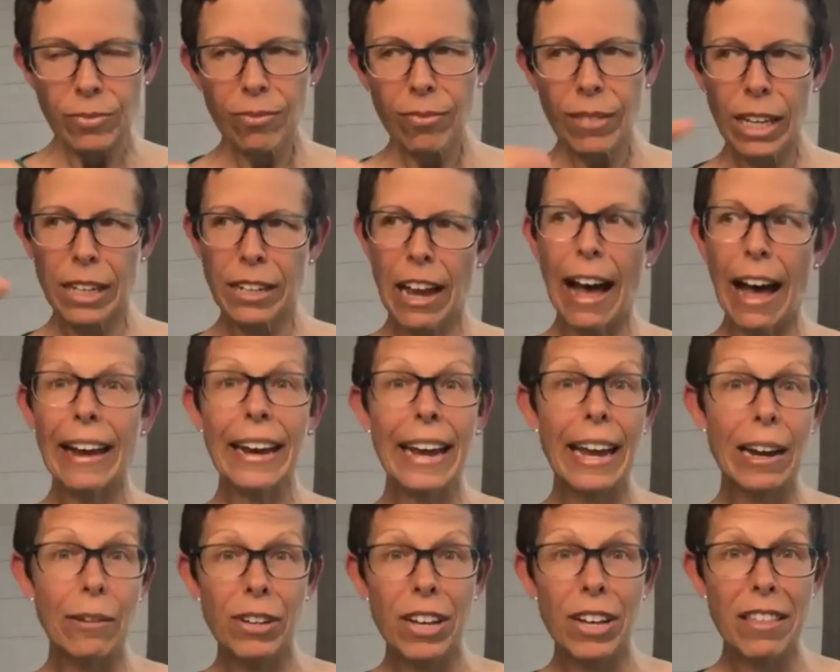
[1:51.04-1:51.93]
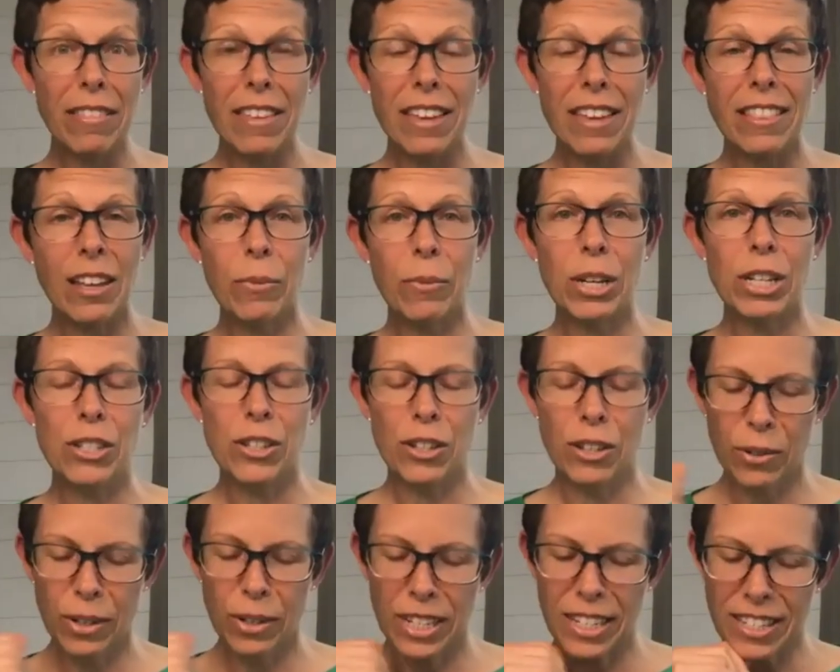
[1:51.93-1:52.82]
not everything that we
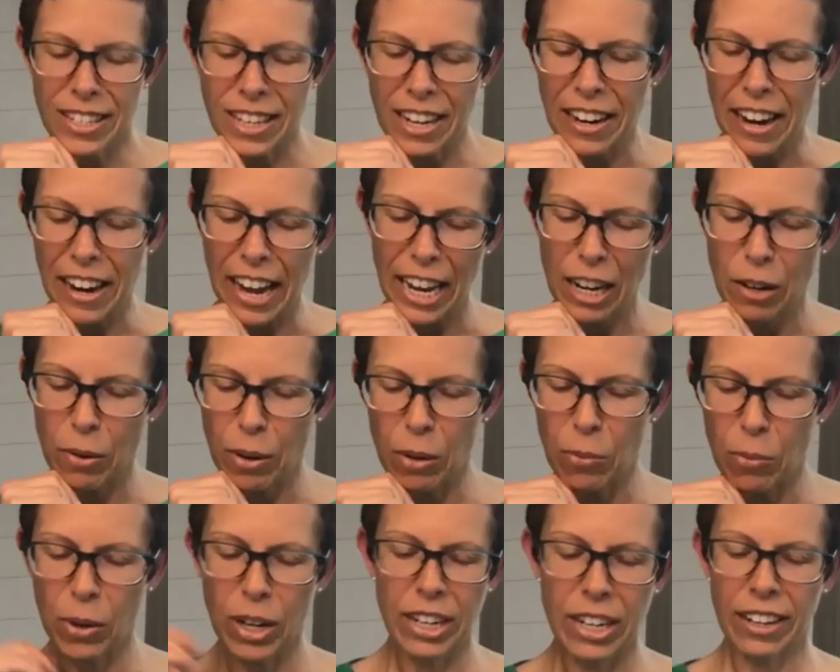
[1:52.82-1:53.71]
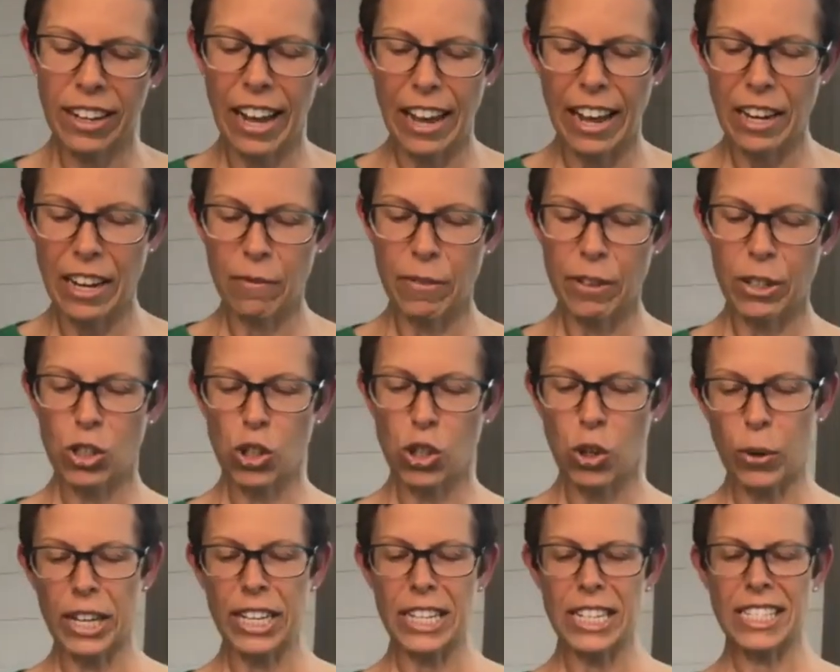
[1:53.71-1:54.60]
do is a 911 kind of a
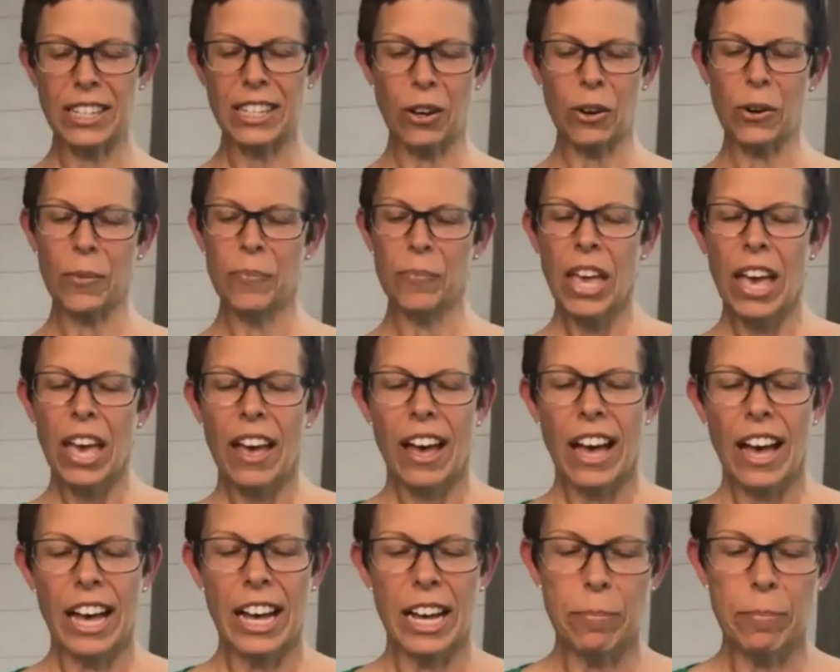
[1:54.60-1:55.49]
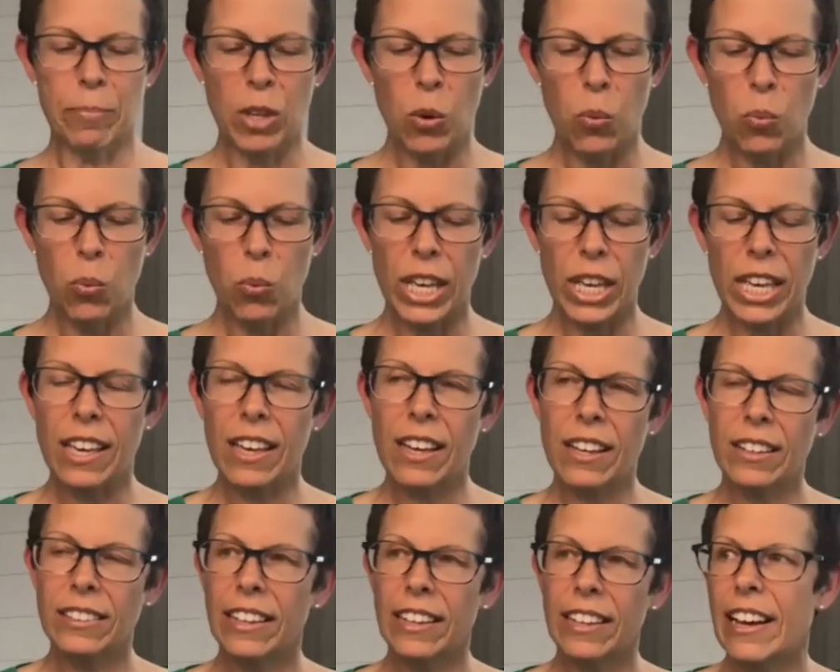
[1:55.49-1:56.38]
choice. So, um, we
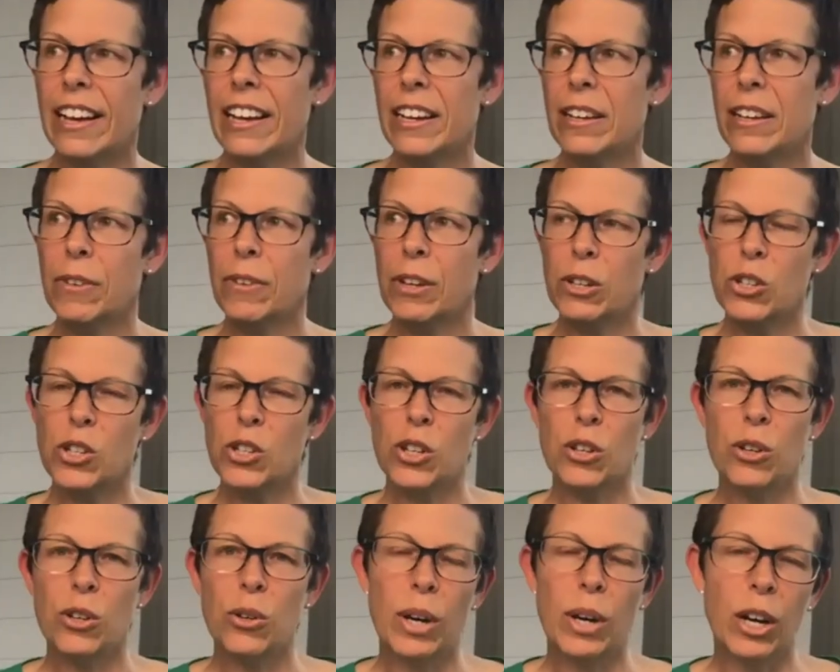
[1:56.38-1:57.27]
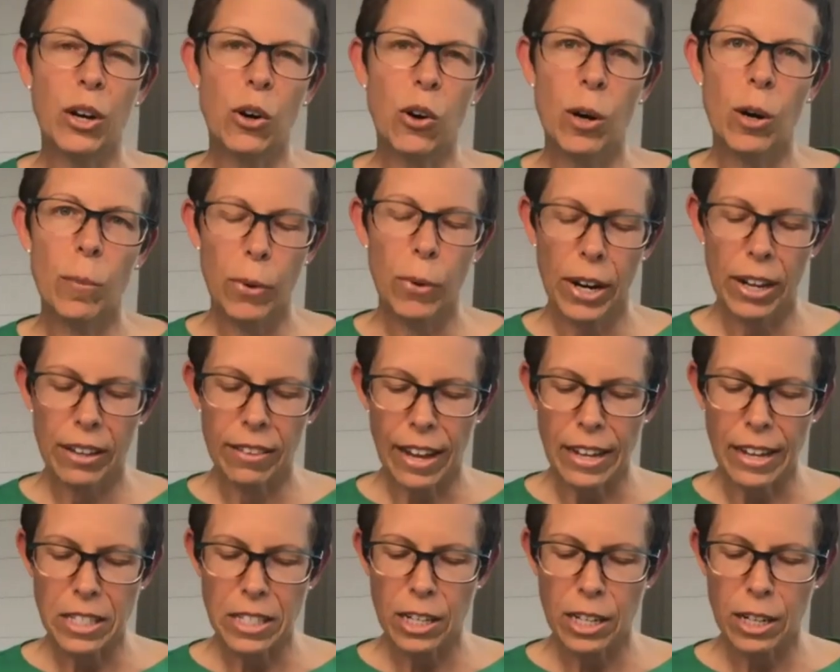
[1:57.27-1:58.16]
love to incorporate
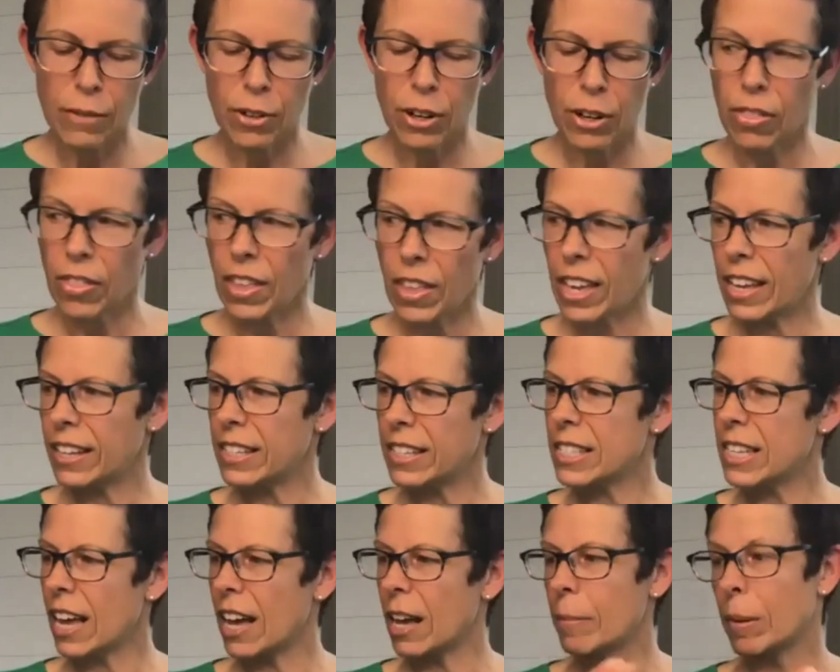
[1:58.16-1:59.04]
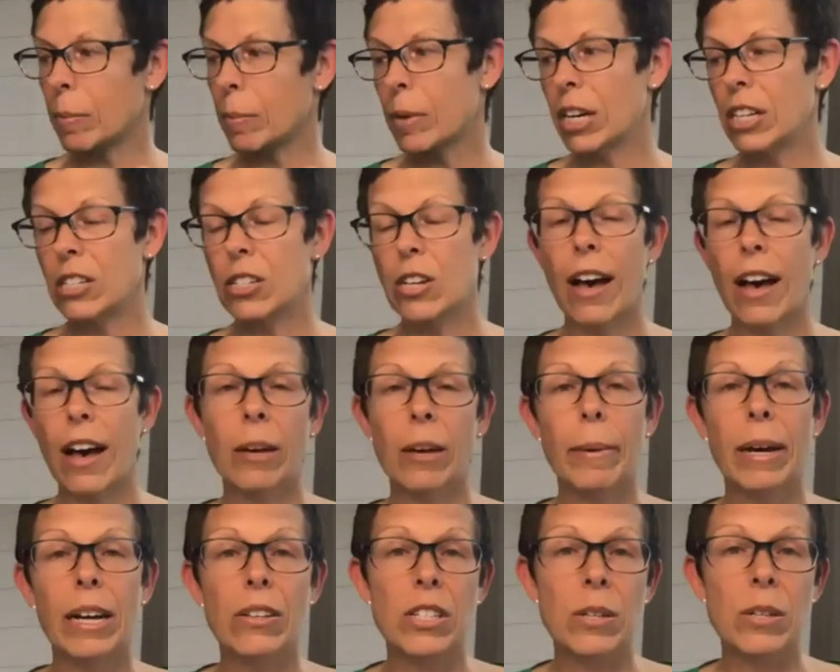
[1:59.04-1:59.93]
lots of different things. Um, I'm going to talk
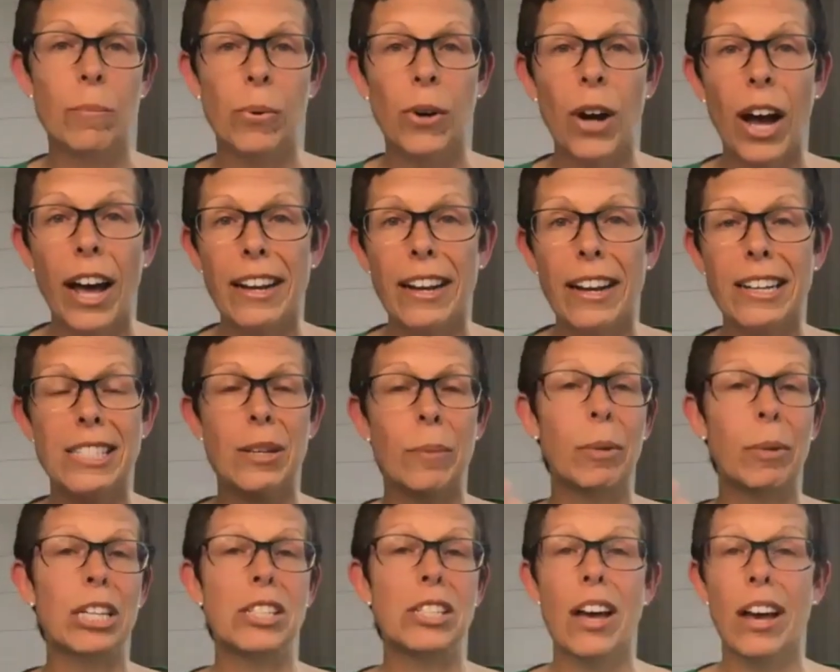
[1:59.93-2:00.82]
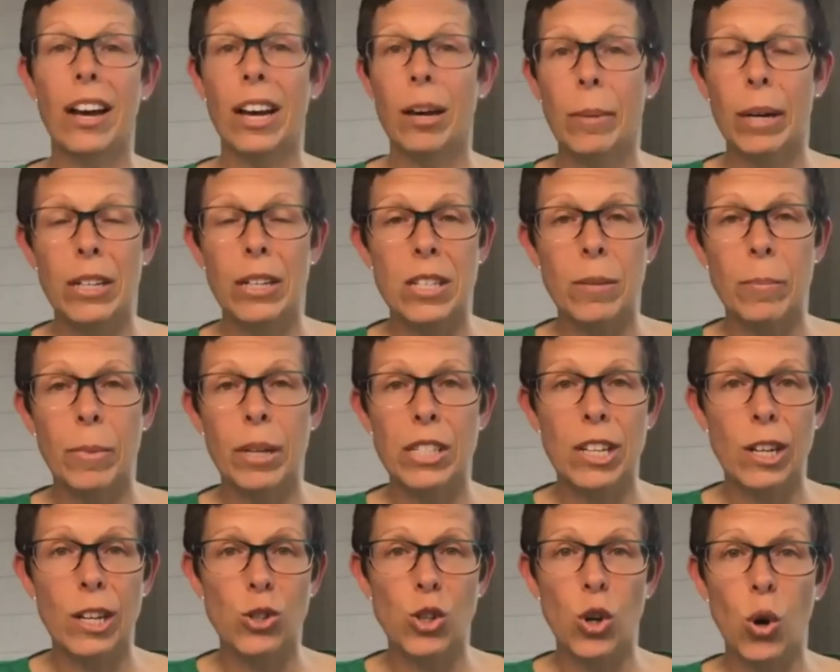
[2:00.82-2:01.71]
about some products. I'm going to talk about some
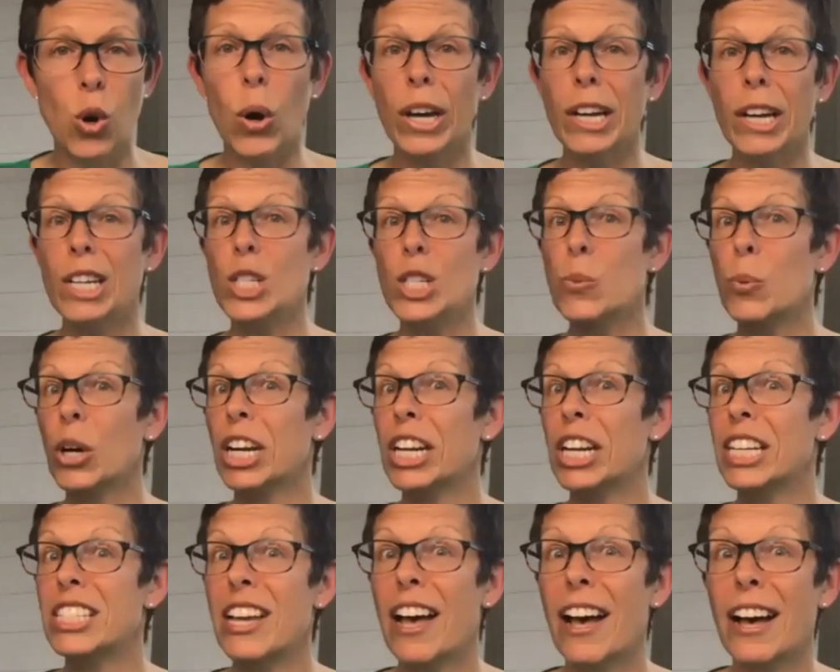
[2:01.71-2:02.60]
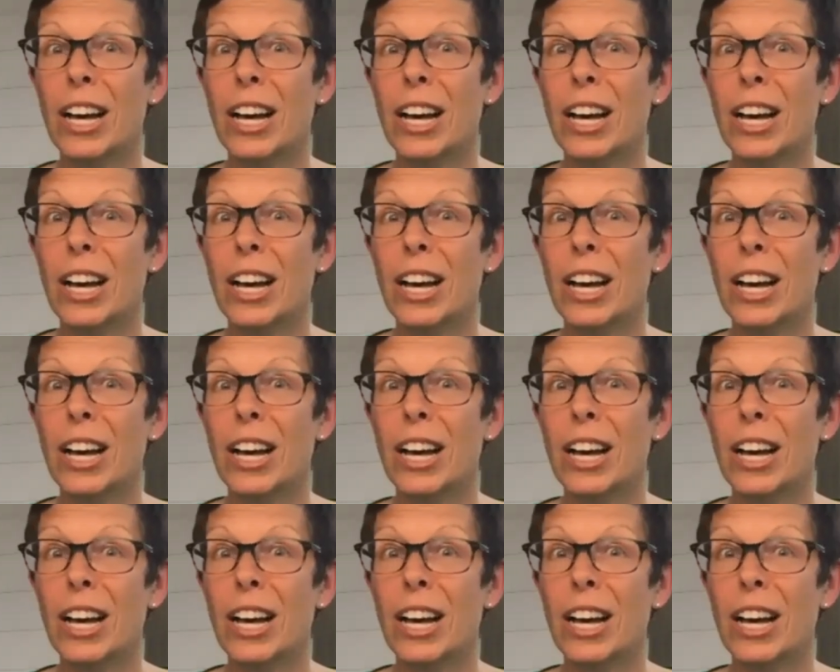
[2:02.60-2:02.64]
essential oils. We're going to talk